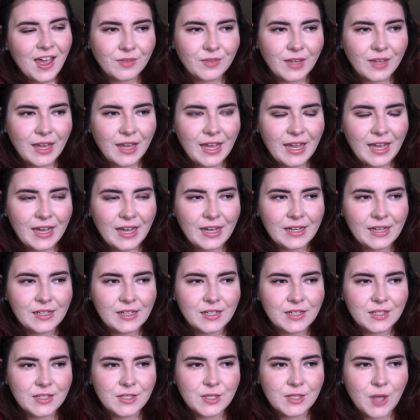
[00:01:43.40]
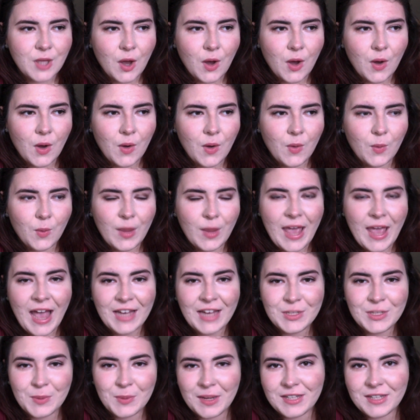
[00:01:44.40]
And so we had
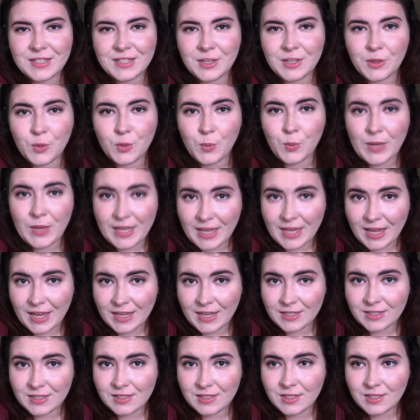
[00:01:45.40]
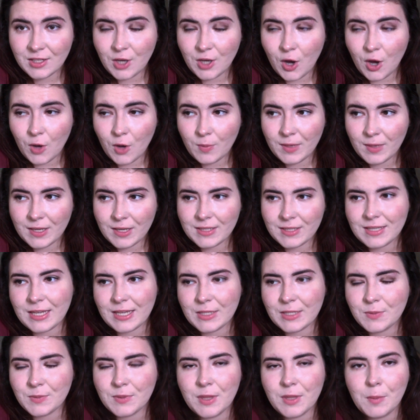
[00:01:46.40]
to wait till the weekend to go because
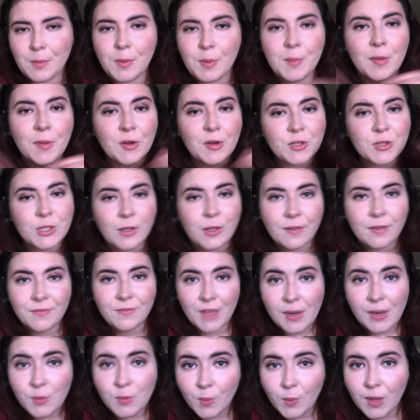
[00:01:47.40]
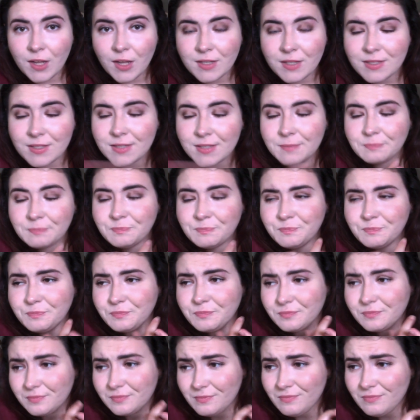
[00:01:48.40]
that's when the promotional event was.
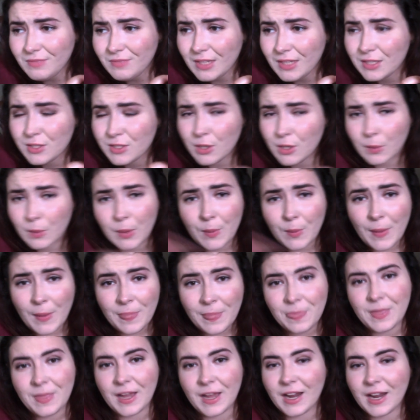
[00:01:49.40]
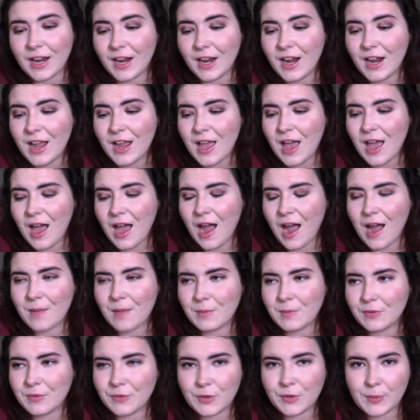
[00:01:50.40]
So we went there
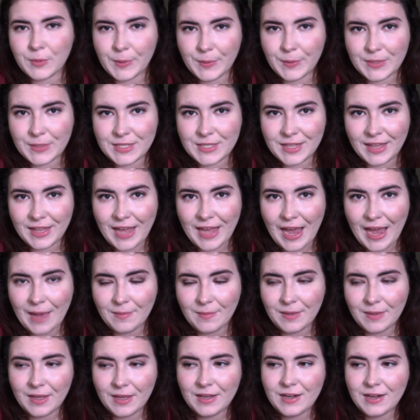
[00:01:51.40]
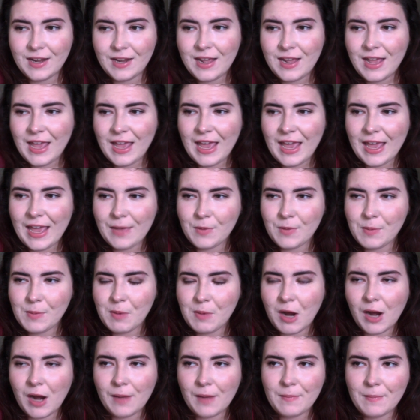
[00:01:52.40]
before we went to the cabin, and we
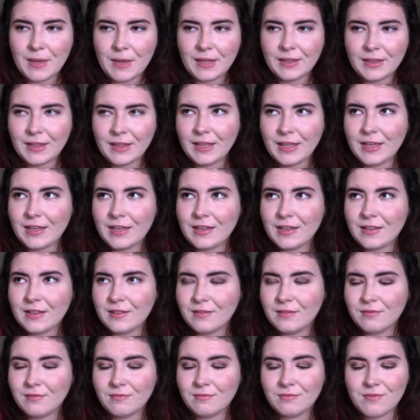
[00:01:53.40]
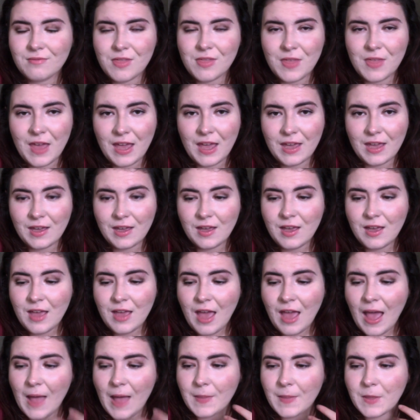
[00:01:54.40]
brought our mailing thing,
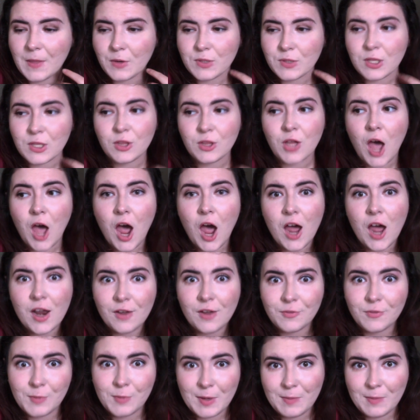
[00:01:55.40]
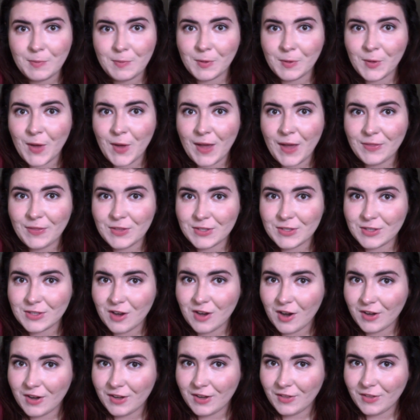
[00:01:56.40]
and there was a lot of people at this
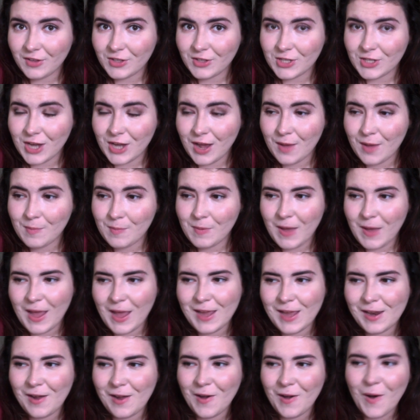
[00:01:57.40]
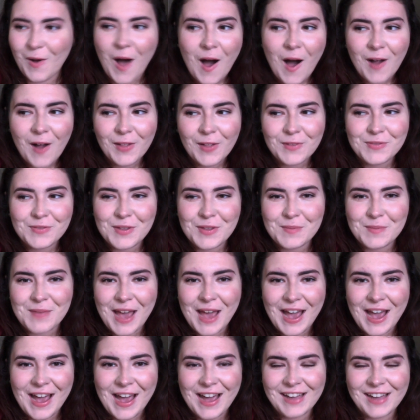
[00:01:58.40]
car dealership, and all of them
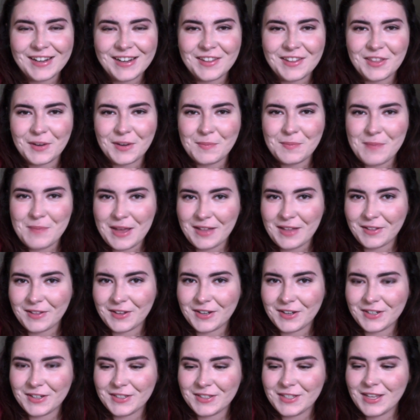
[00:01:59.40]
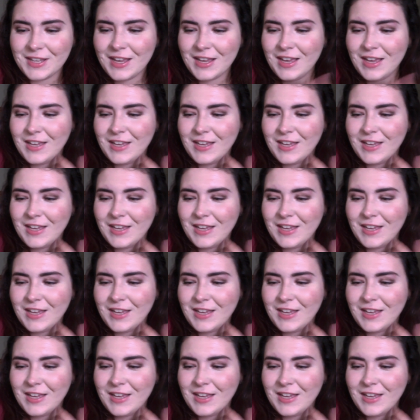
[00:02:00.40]
had their mailers.